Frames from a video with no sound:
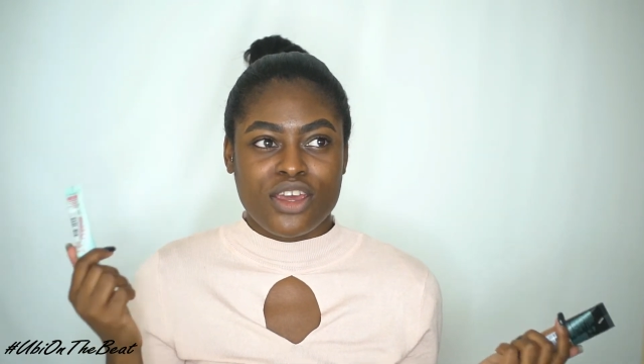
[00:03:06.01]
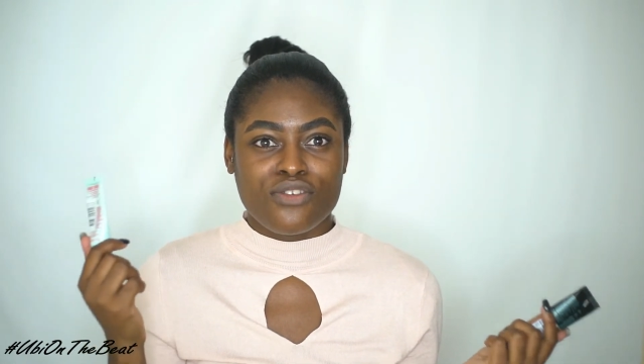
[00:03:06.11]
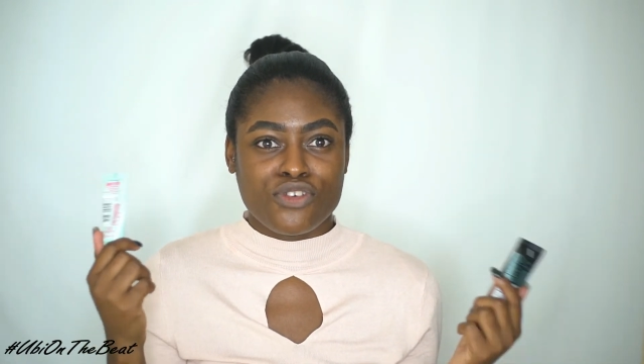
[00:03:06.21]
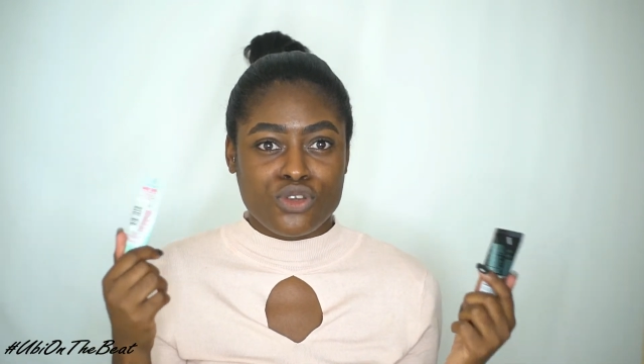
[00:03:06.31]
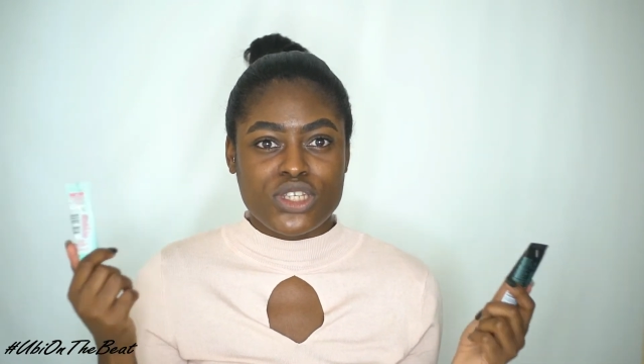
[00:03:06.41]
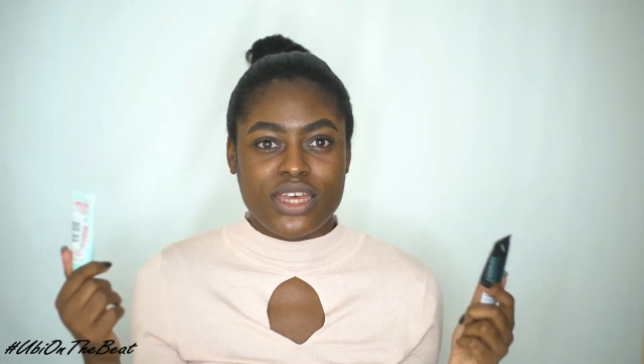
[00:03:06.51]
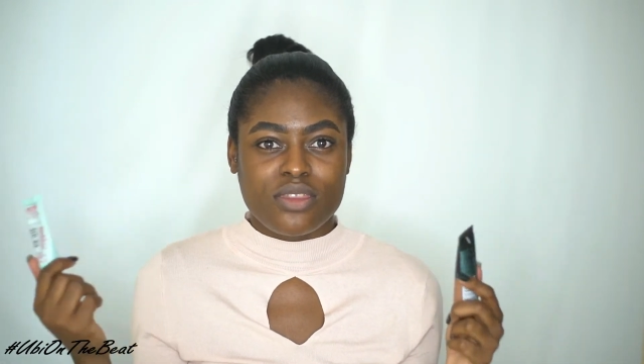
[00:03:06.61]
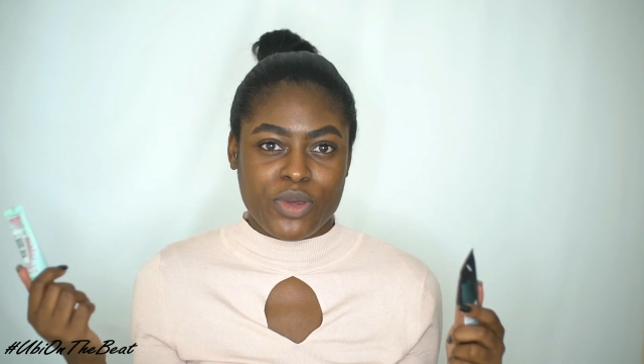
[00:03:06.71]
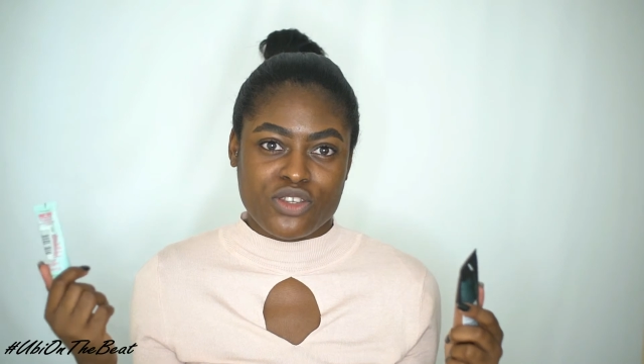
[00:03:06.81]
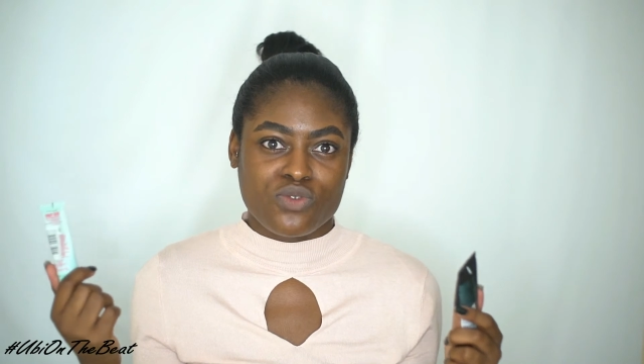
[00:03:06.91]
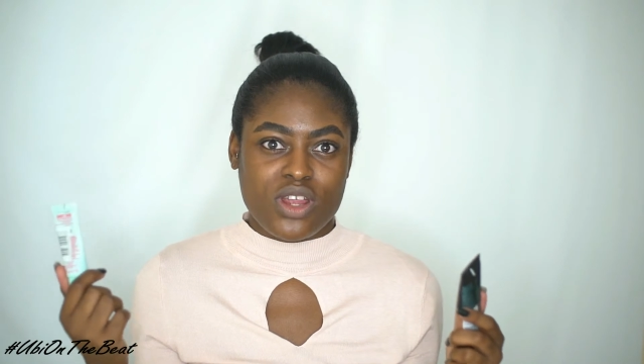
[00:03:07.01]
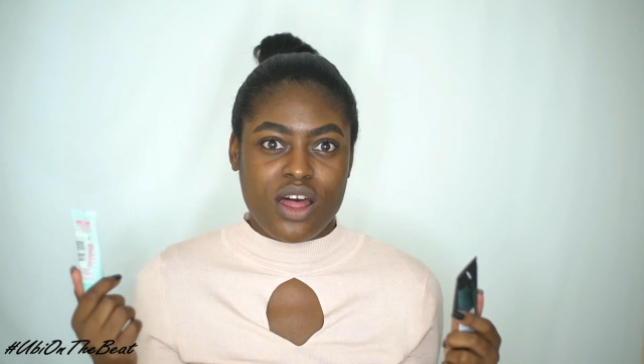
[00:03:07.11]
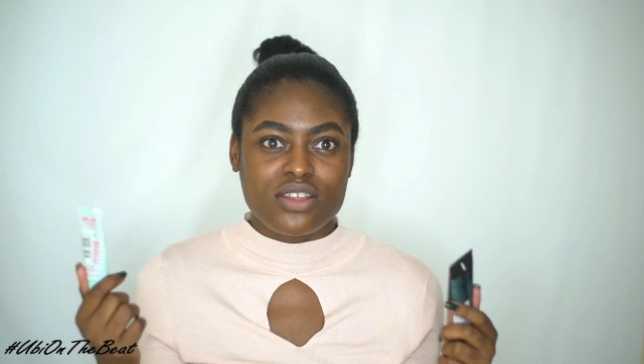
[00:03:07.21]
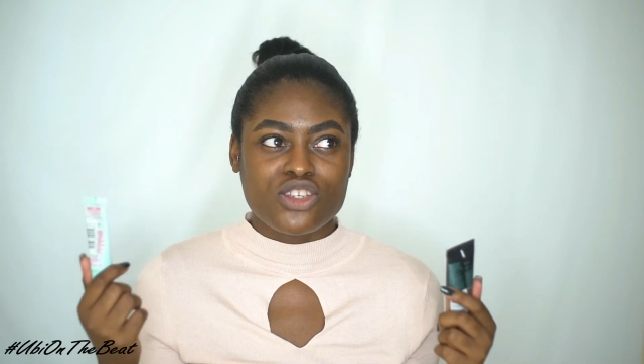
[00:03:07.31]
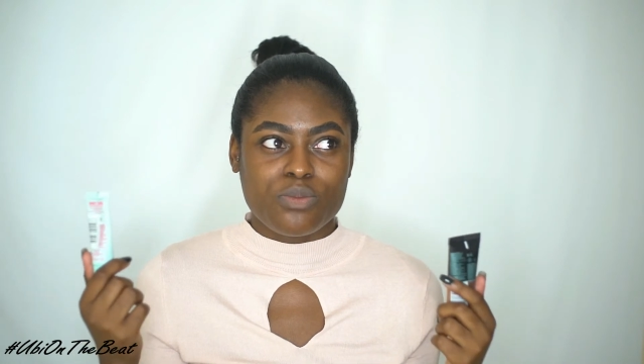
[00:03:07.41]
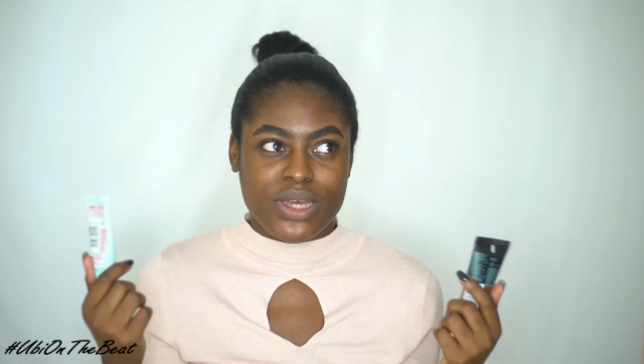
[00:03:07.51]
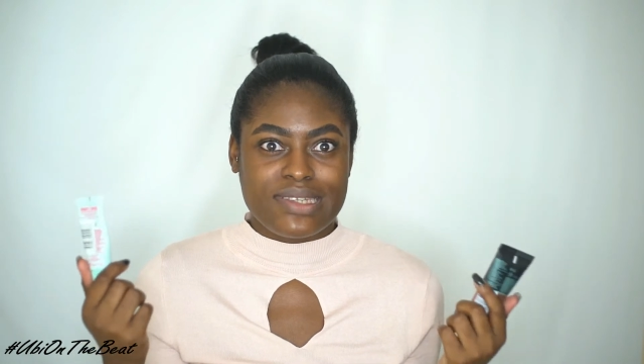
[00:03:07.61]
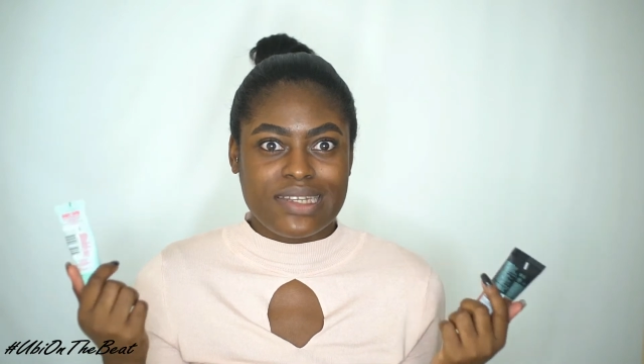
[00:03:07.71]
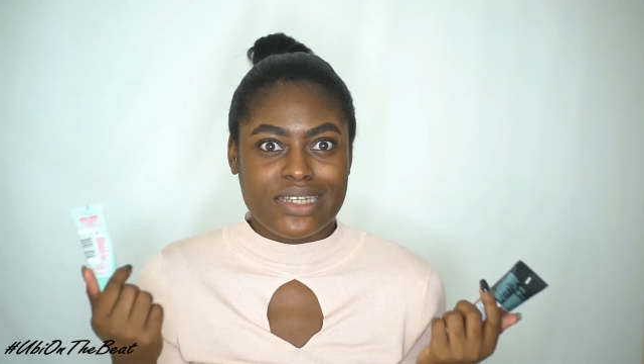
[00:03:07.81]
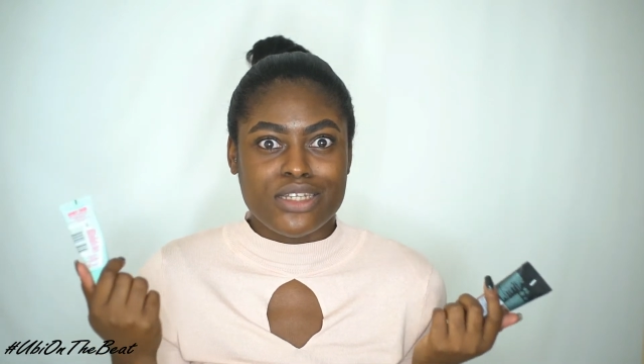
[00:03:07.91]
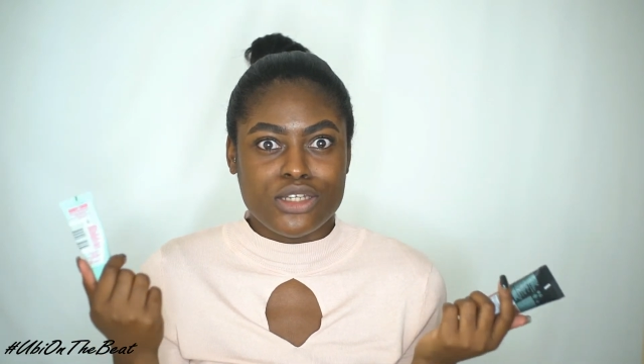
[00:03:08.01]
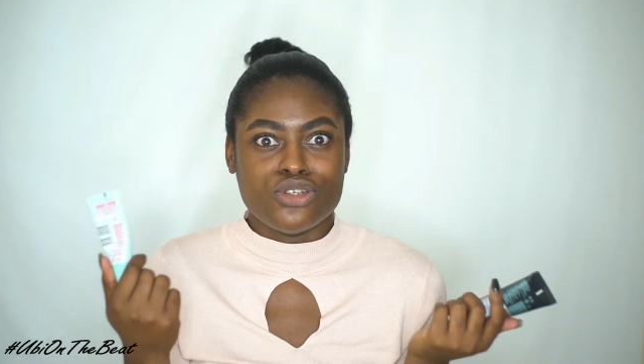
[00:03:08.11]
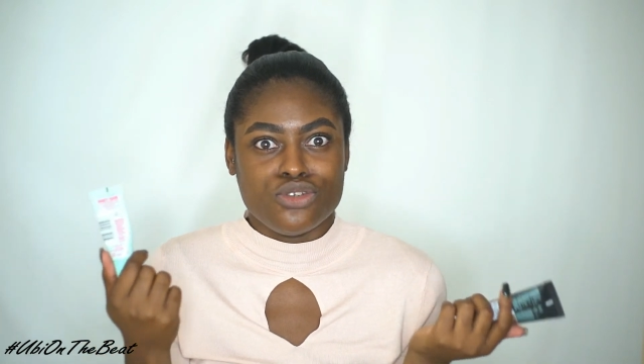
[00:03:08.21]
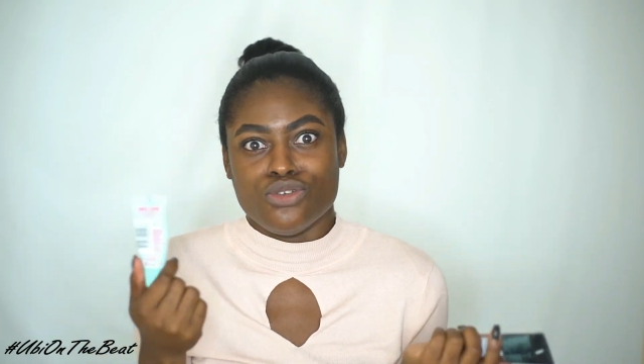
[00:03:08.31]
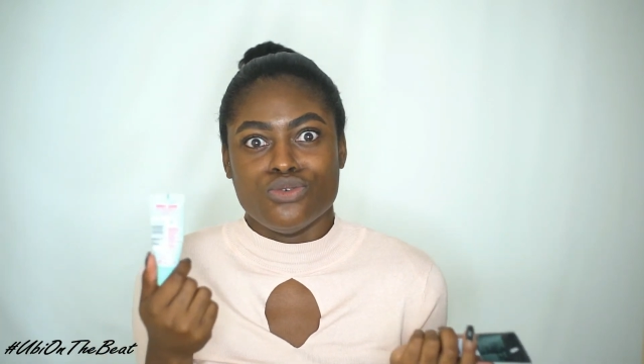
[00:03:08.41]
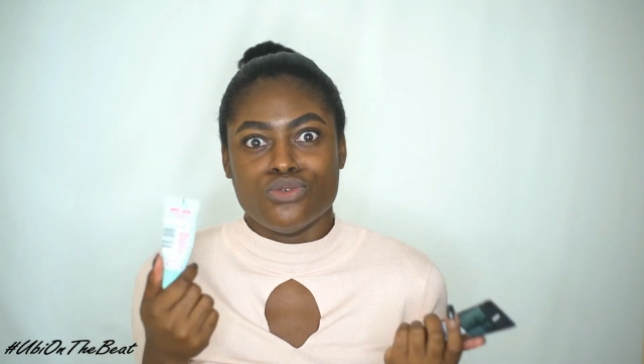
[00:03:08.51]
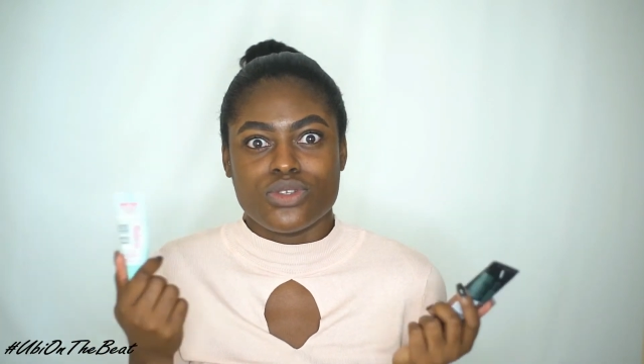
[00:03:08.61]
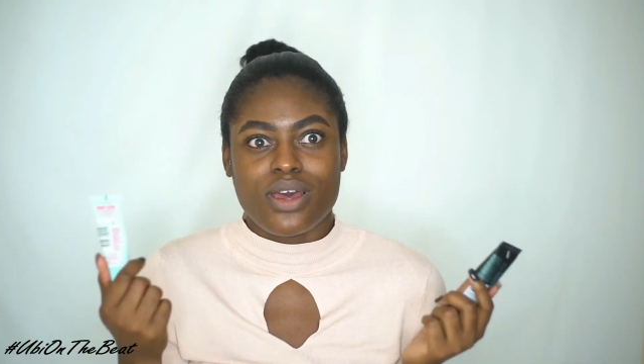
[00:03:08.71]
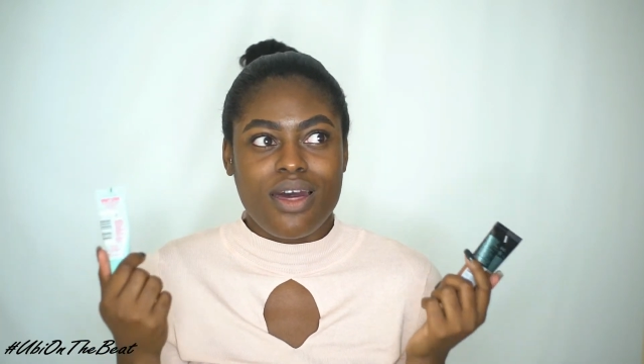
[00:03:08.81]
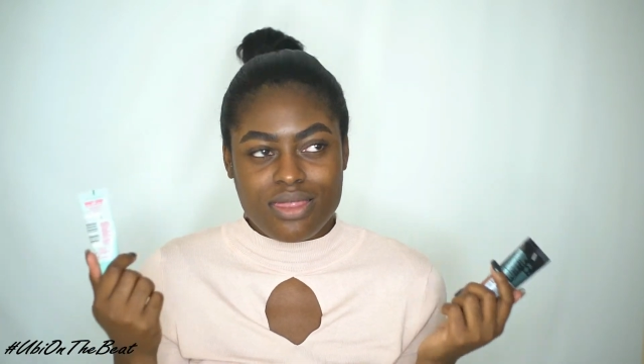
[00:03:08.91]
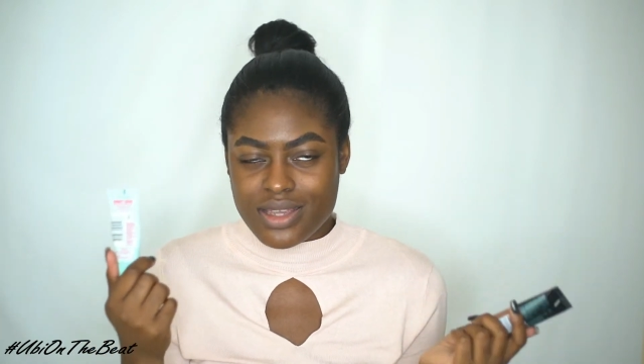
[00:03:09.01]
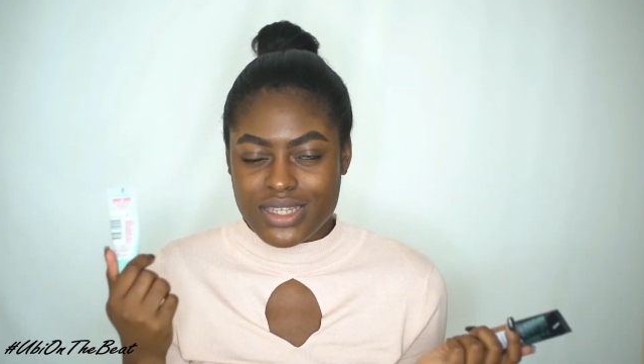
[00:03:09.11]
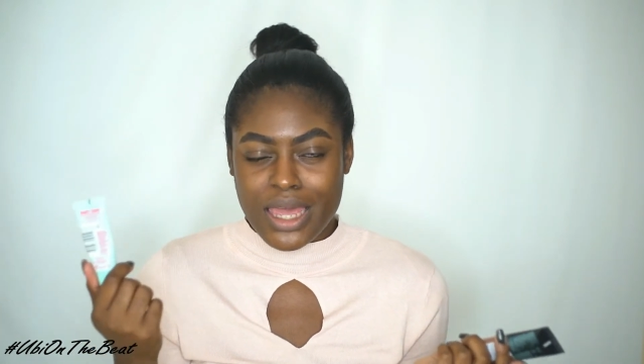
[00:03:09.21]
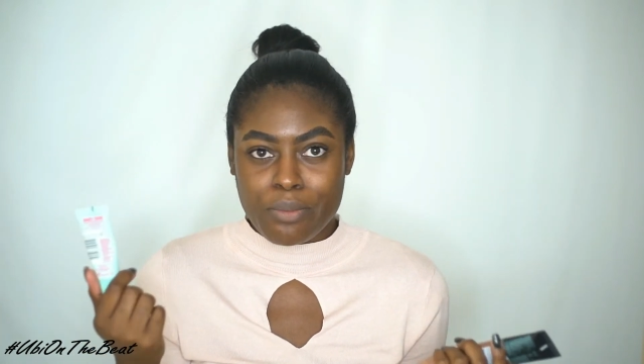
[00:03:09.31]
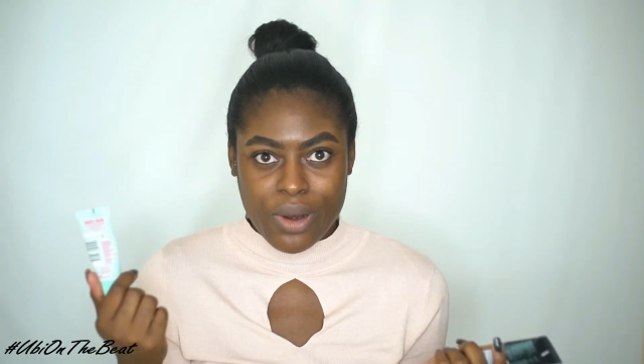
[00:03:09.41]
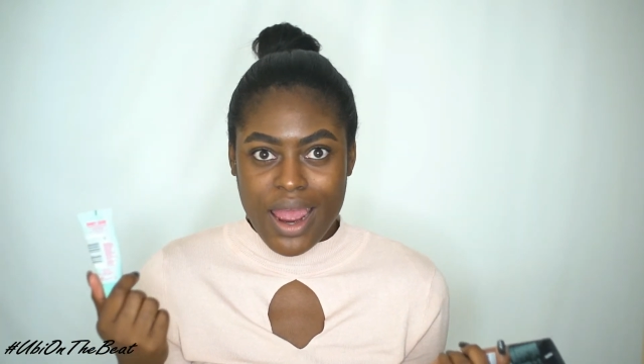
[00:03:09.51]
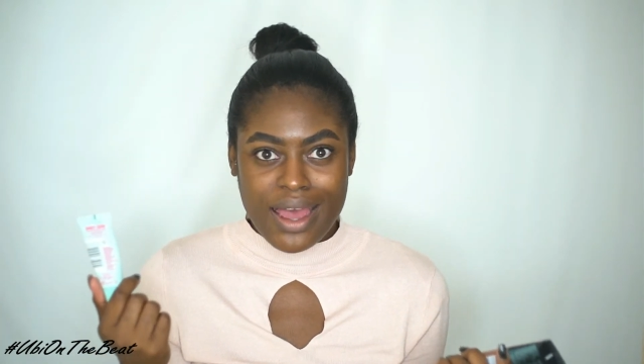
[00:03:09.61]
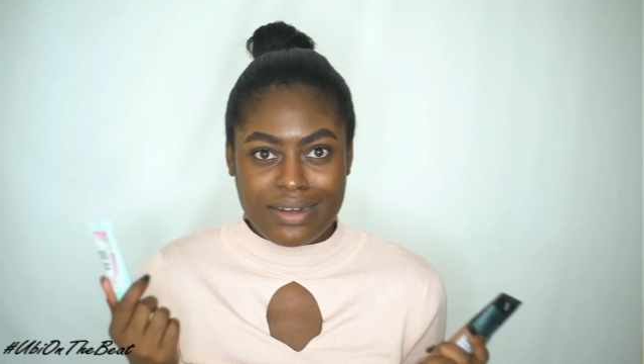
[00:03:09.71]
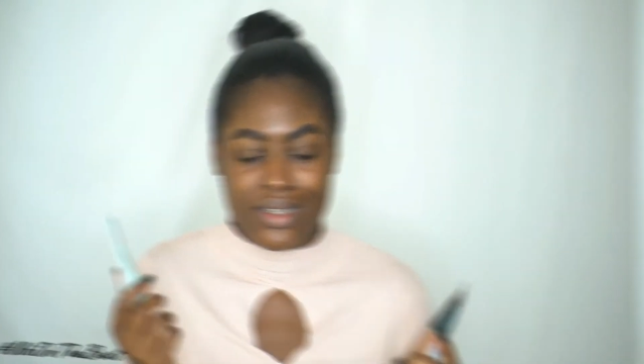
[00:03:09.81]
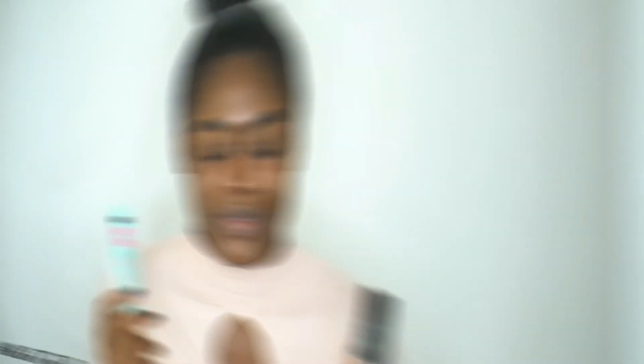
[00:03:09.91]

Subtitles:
for you to get the best results, you basically need to use the same brand.